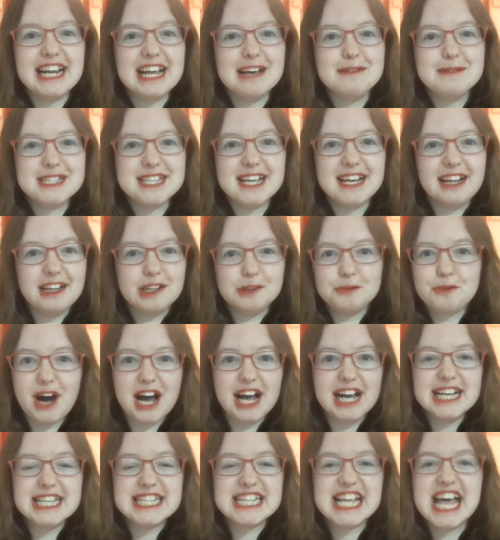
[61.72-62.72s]
name is Al
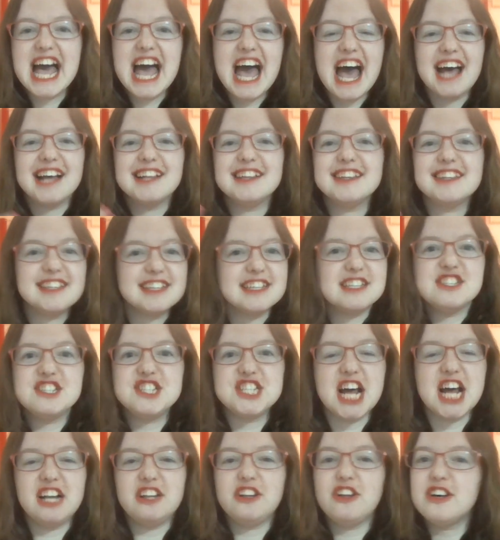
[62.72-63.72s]
Wise, and this
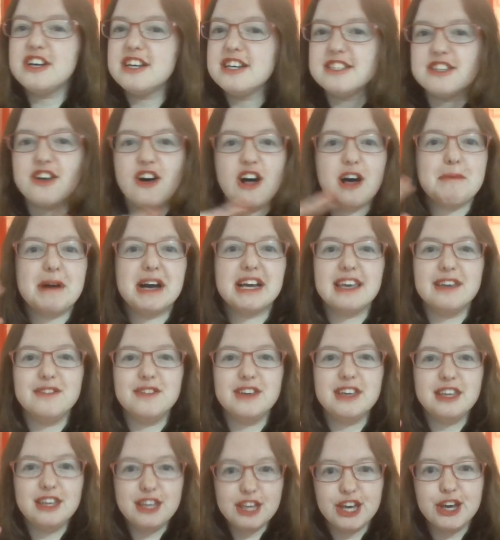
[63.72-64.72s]
channel is all about
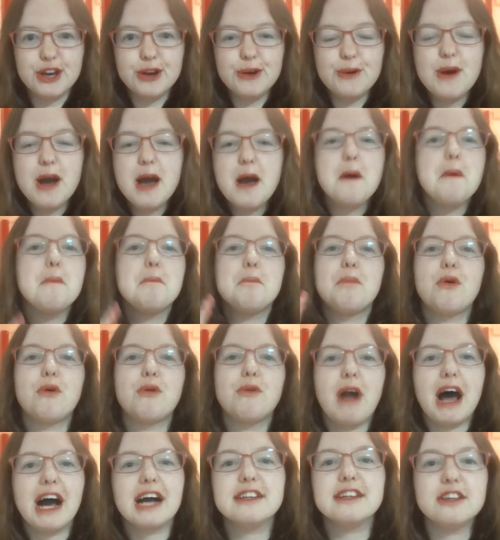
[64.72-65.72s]
giving you
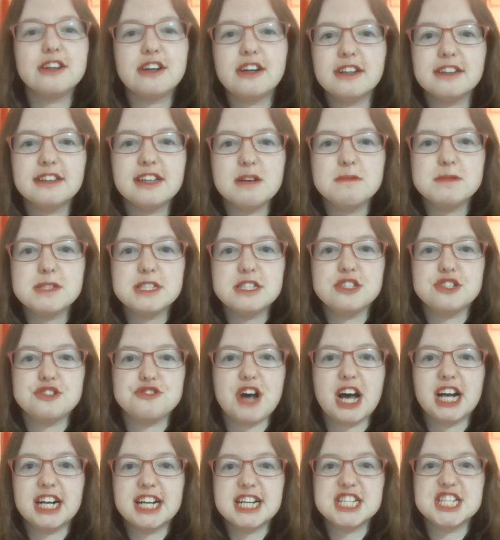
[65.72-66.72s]
practical tips and
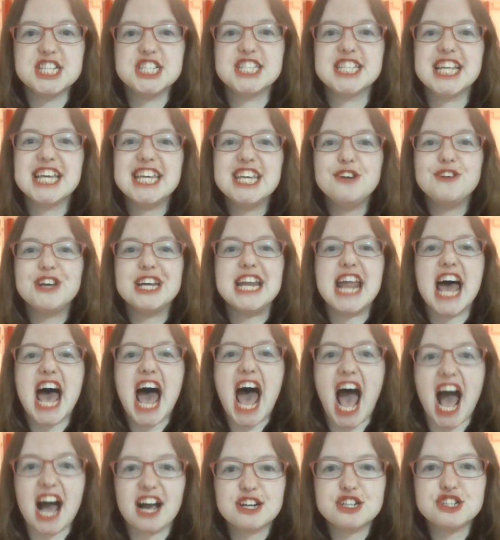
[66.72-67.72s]
strategies that you can
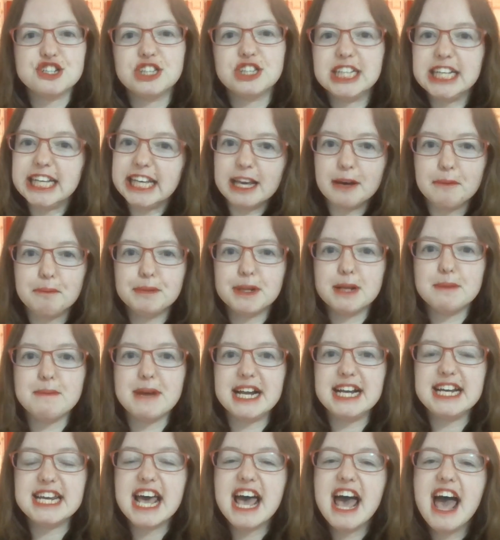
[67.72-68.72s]
actually
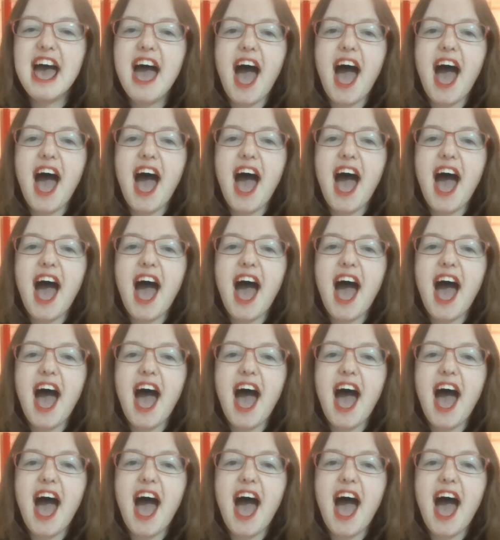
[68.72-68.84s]
implement,